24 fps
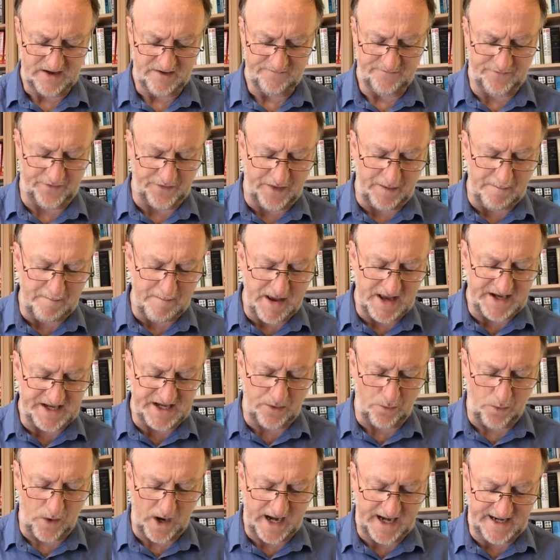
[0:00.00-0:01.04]
for the many
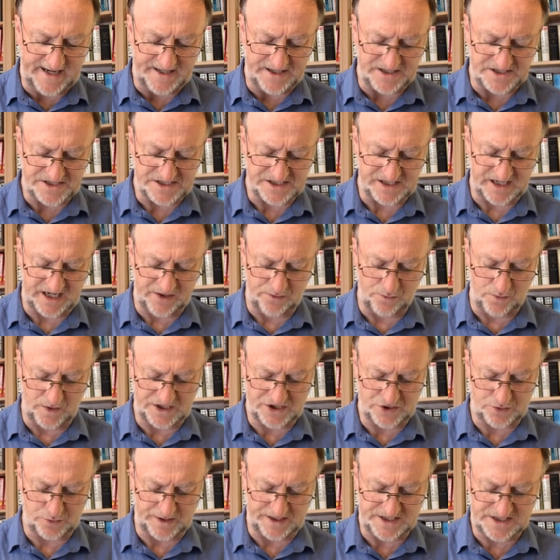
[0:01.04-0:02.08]
ways in
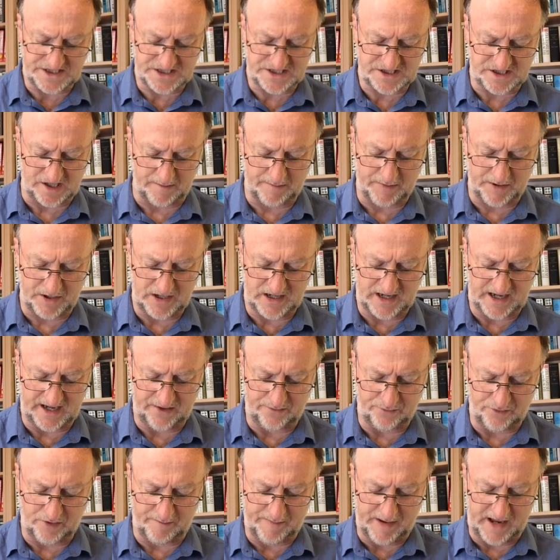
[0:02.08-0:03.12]
which we stubbornly
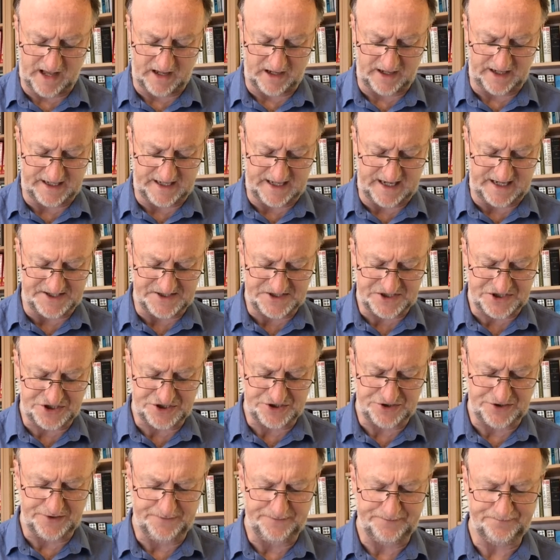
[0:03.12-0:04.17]
rebel against
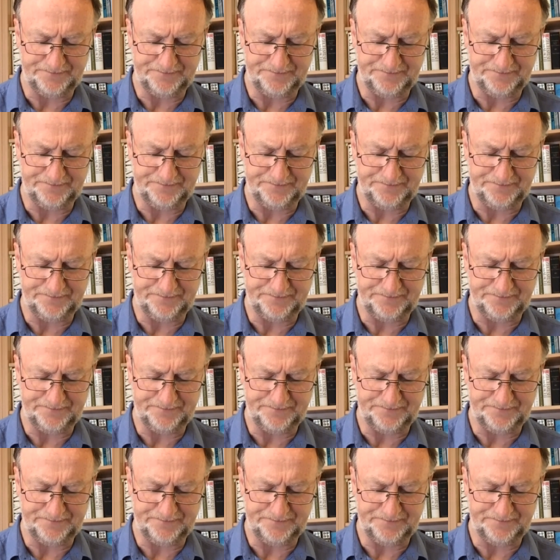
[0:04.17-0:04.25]
you.